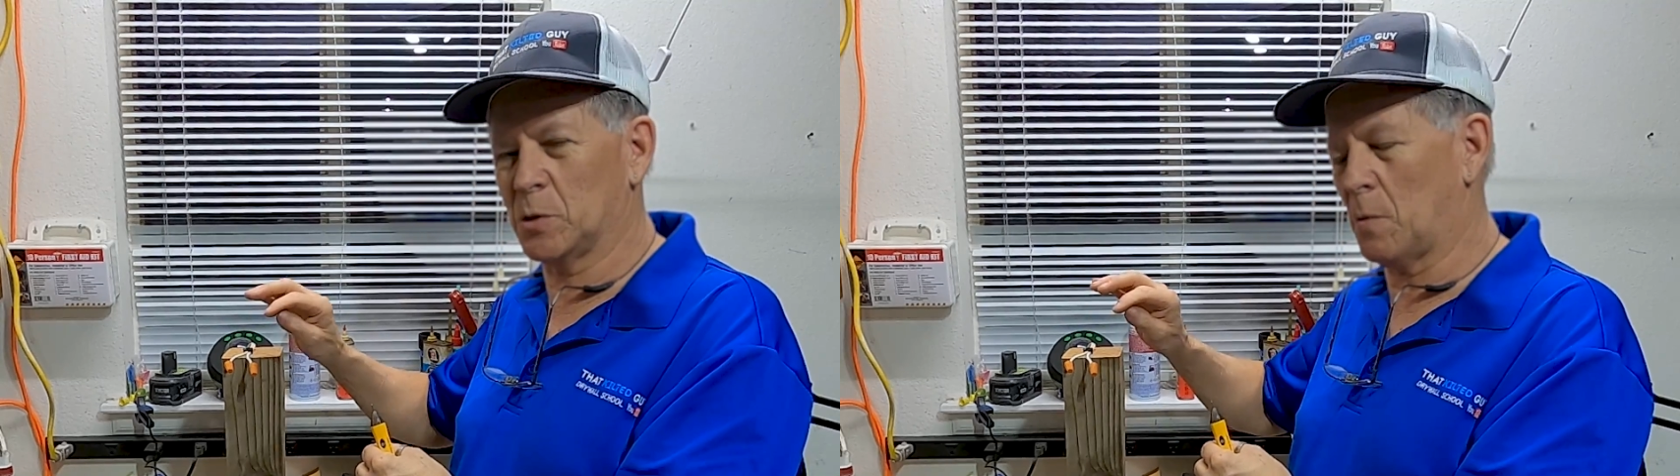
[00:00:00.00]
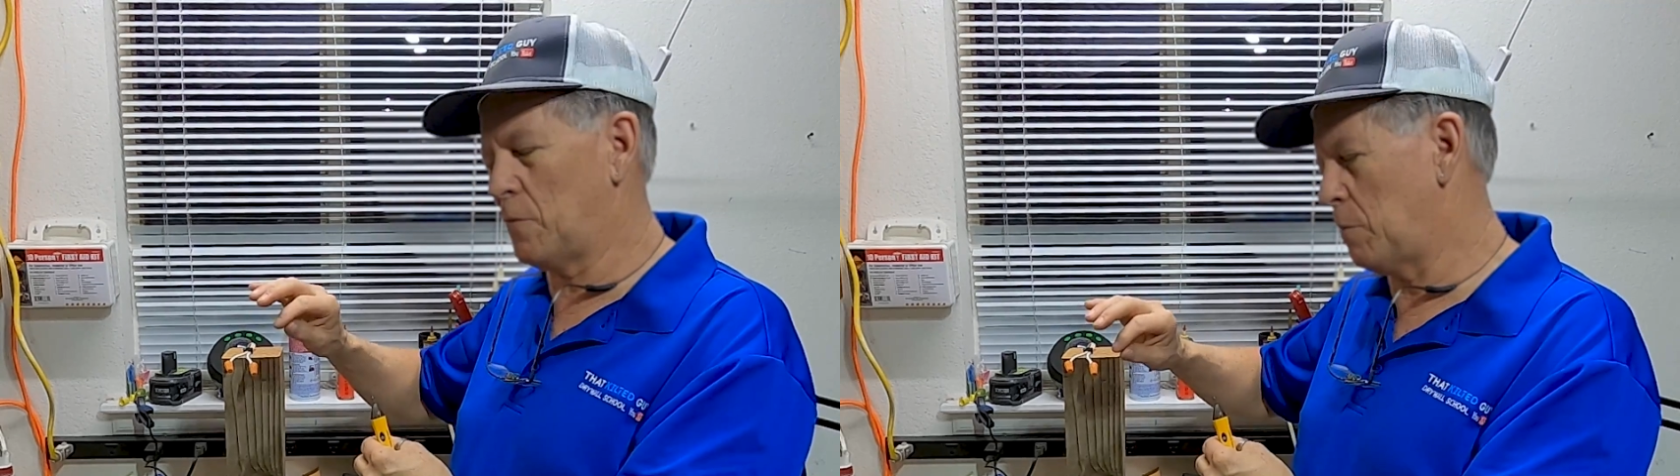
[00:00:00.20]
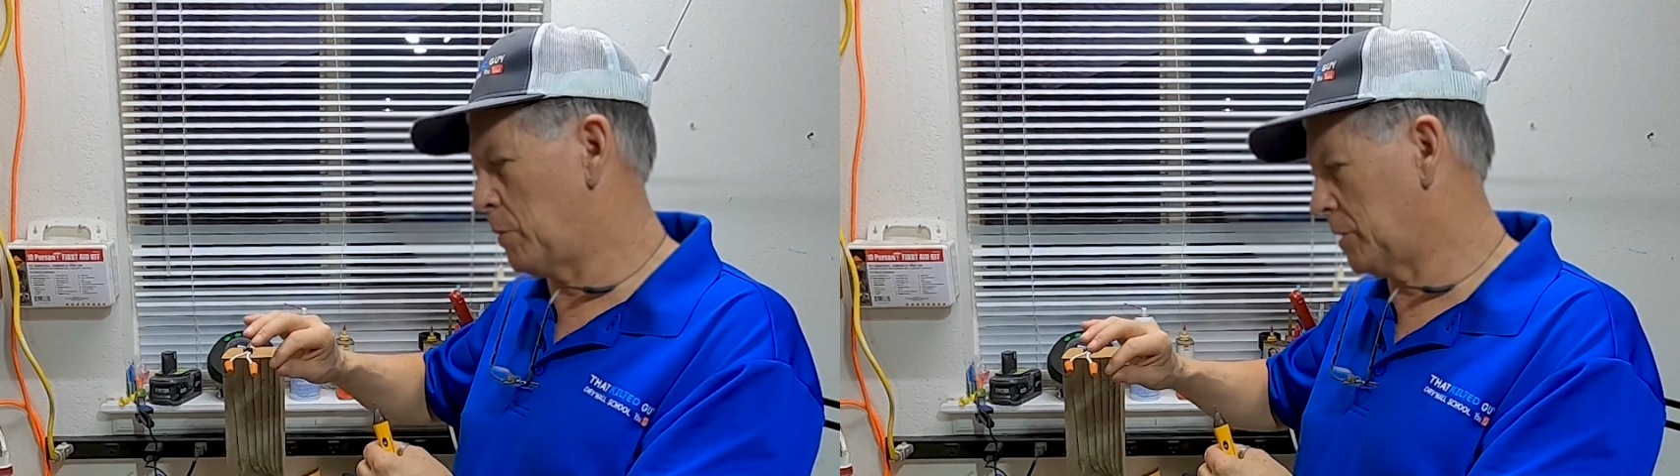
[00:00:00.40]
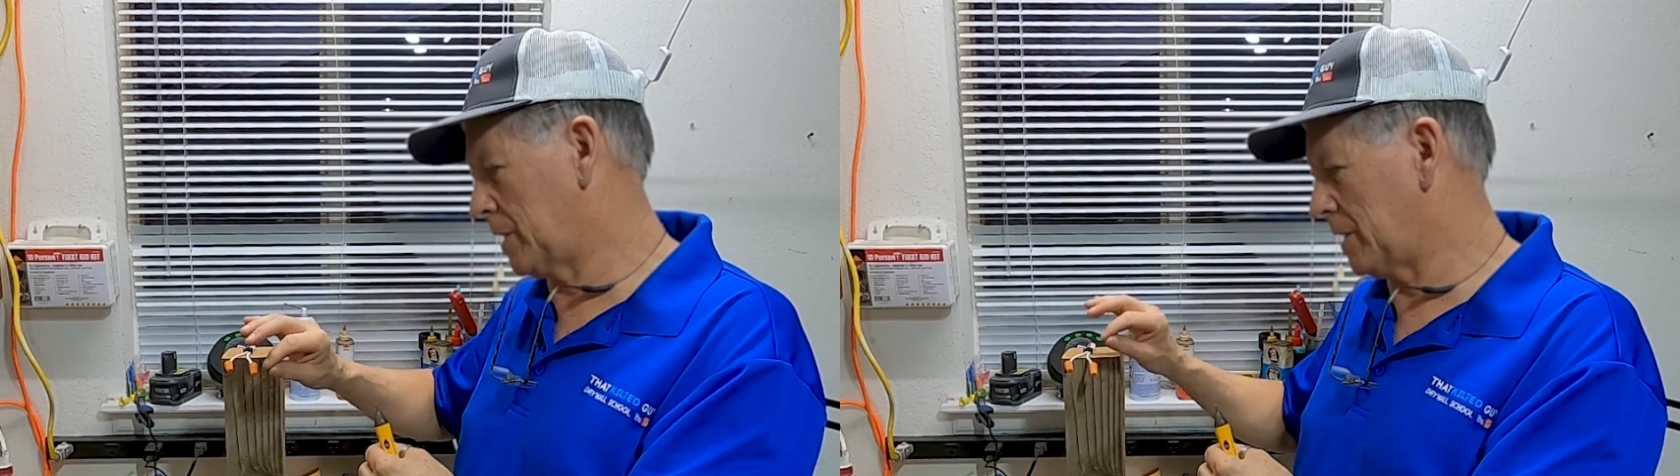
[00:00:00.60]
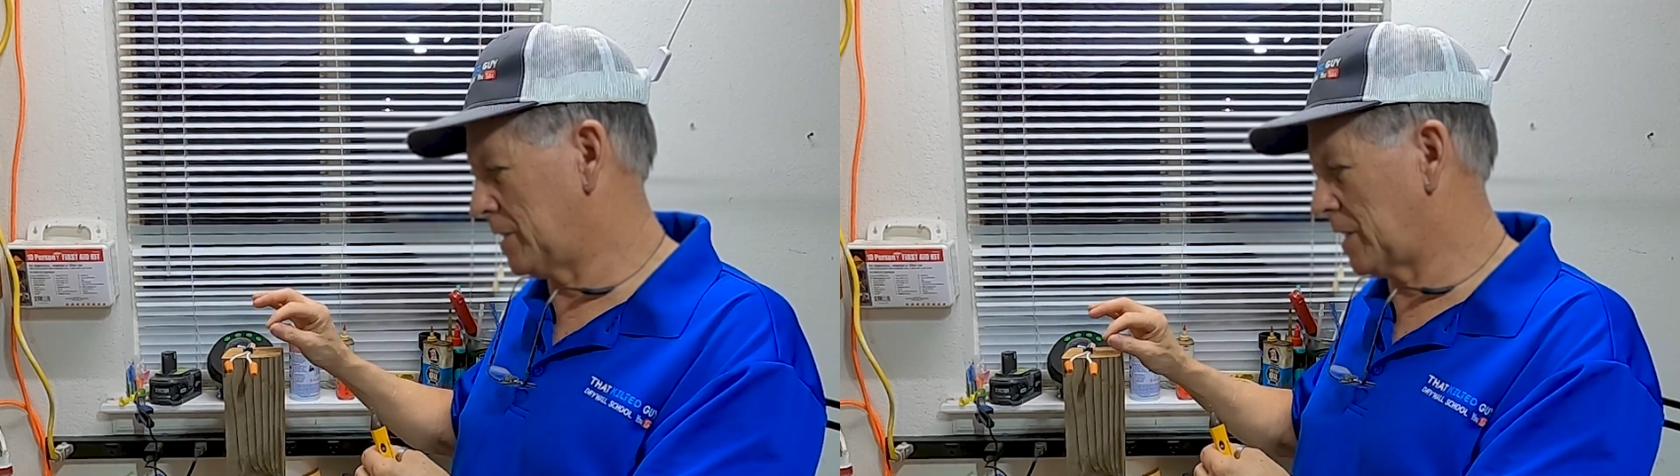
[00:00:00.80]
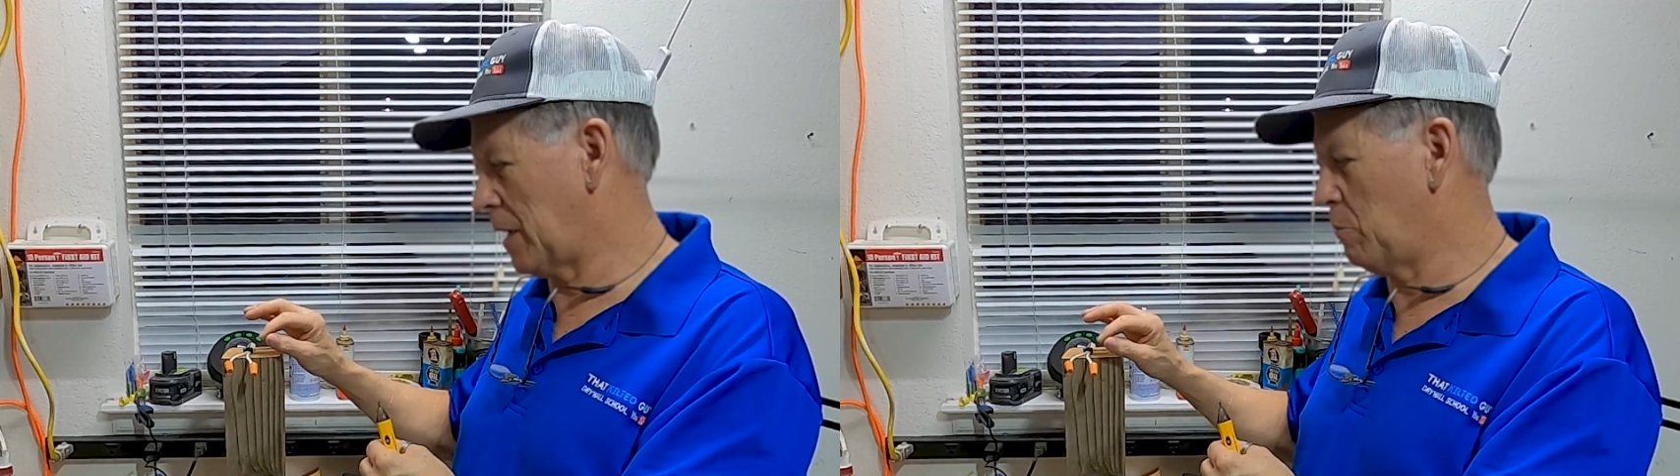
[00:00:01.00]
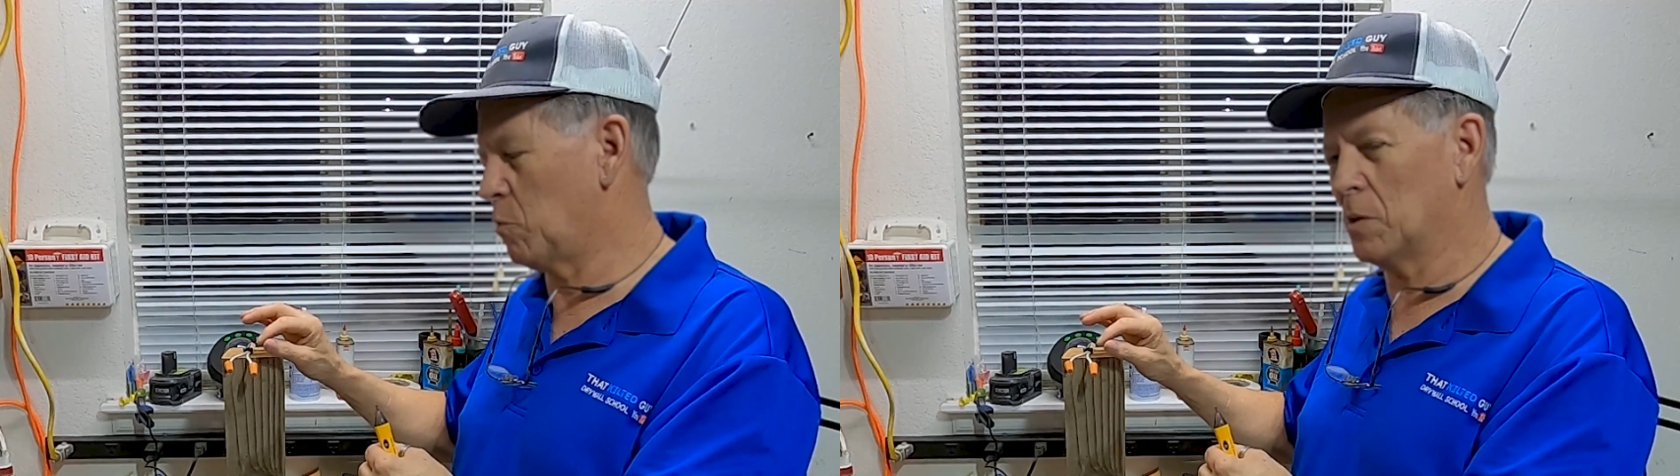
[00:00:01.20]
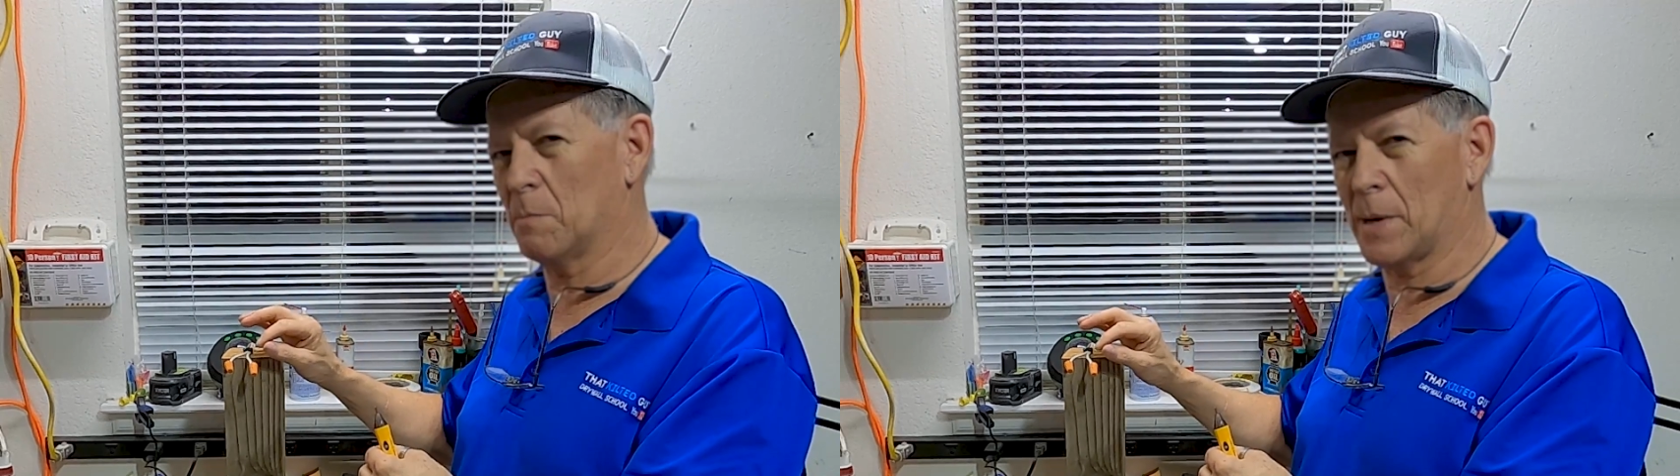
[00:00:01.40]
so if you put that same
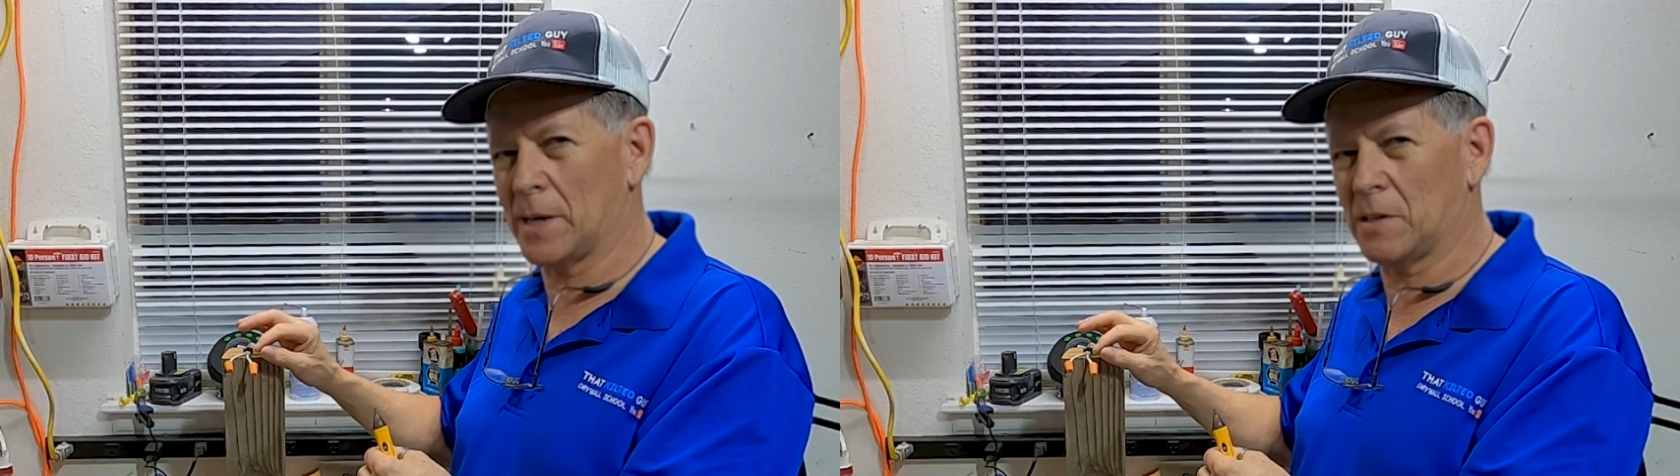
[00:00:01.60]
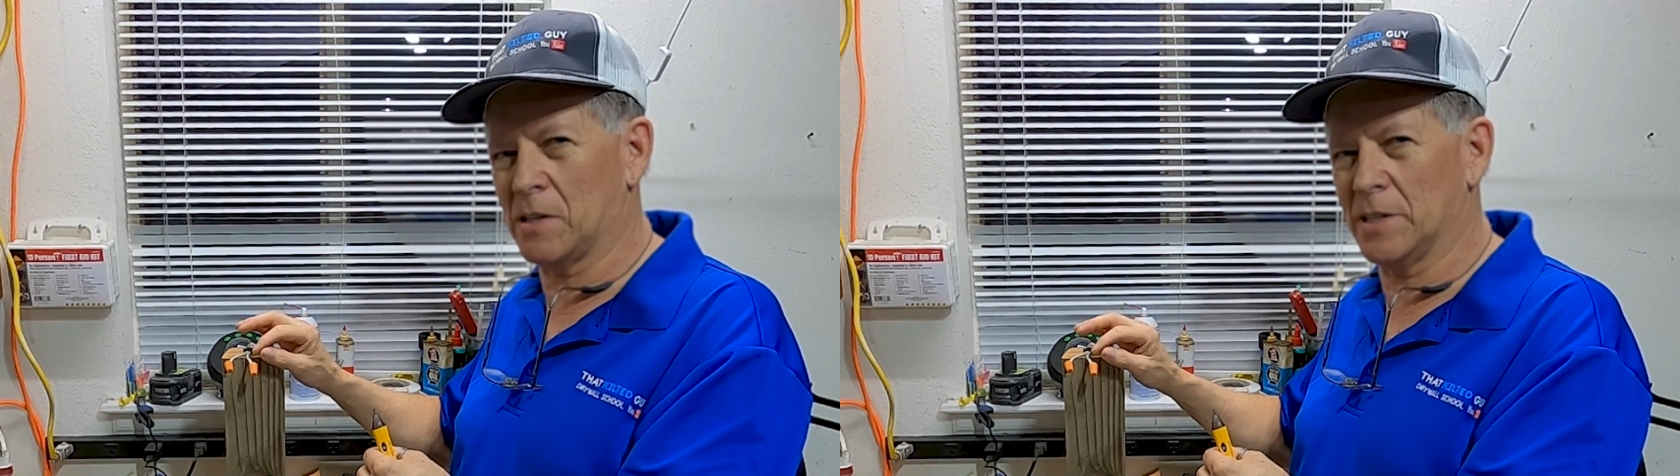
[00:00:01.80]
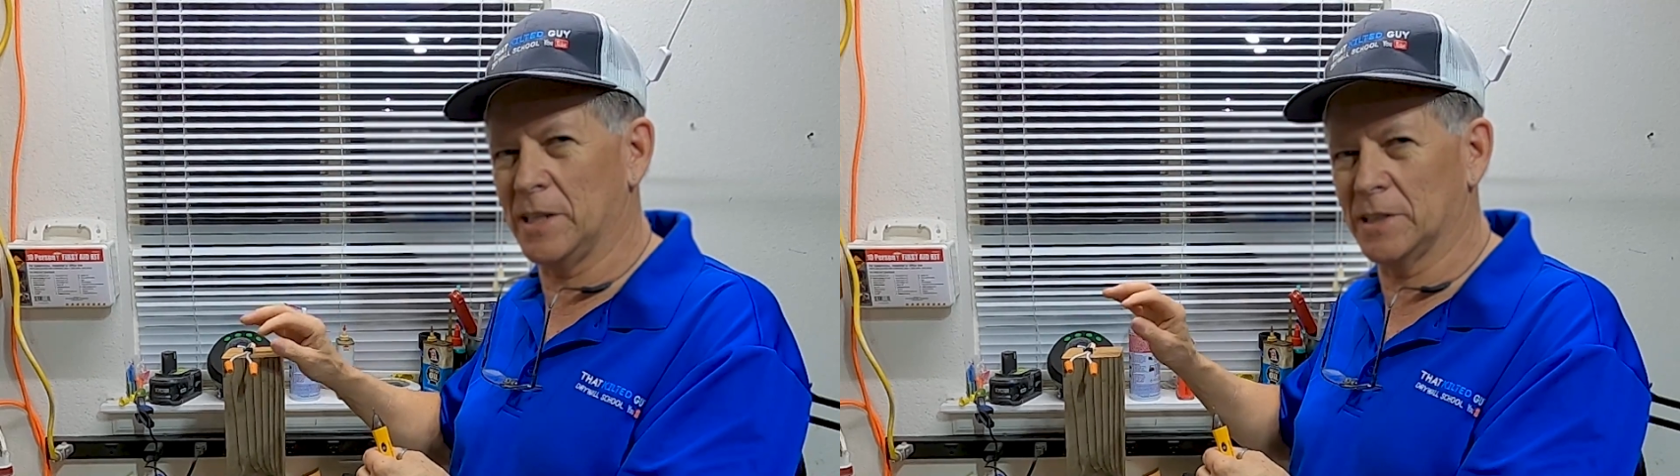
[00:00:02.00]
one back on,